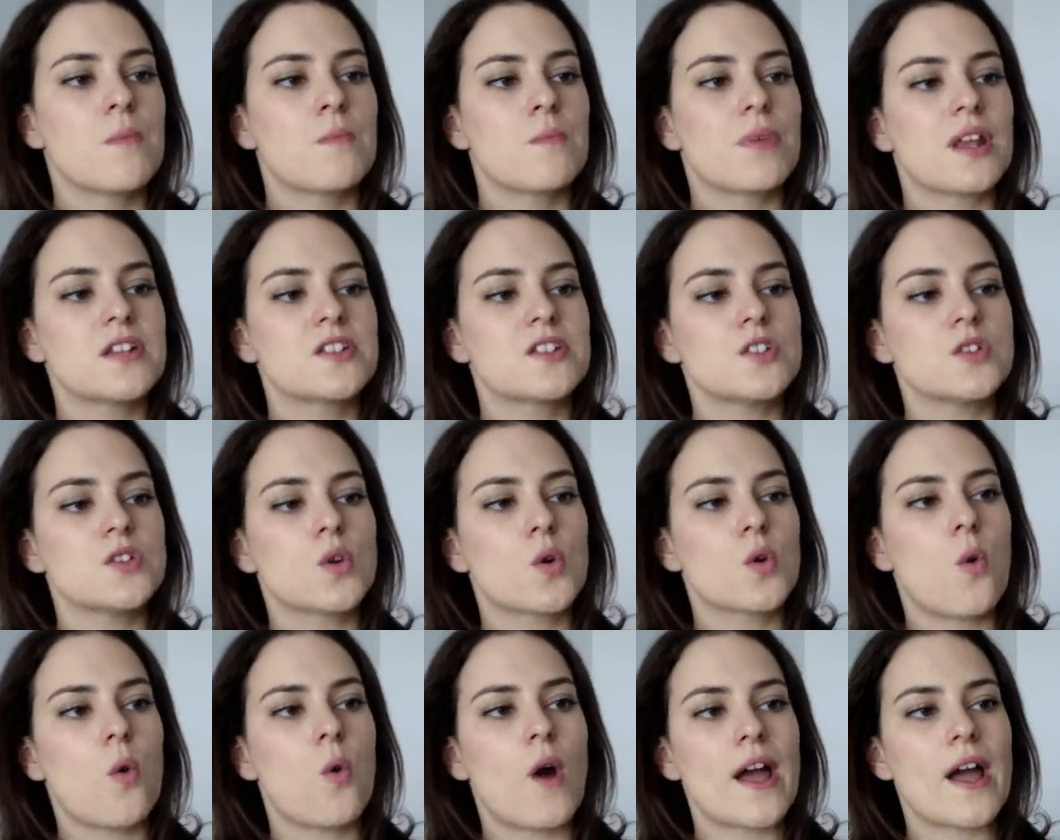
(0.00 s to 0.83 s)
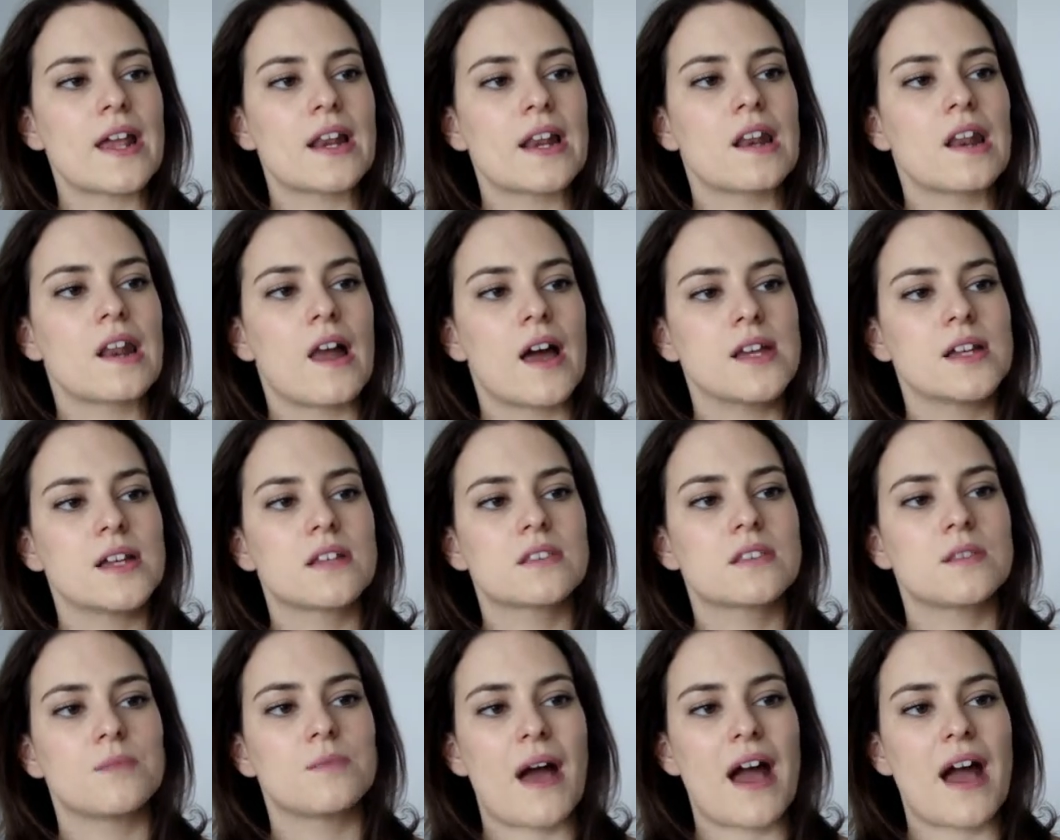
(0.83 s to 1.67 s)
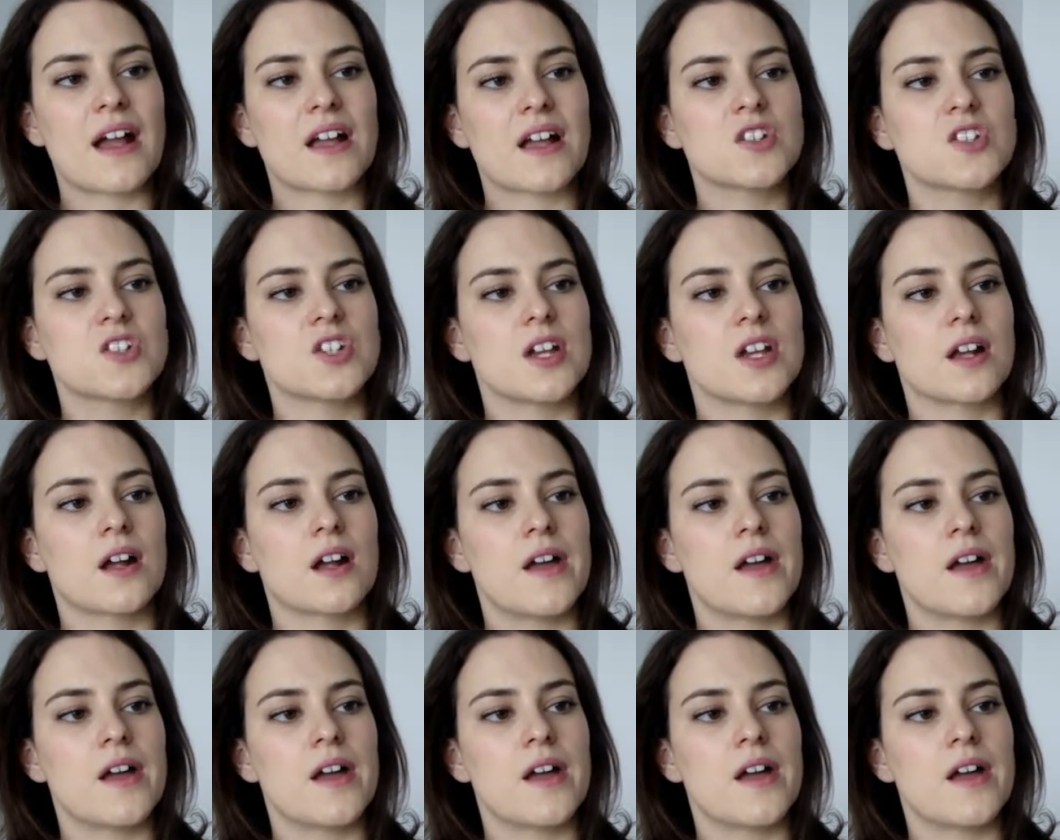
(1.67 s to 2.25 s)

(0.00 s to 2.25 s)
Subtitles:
But I do quite like the packaging.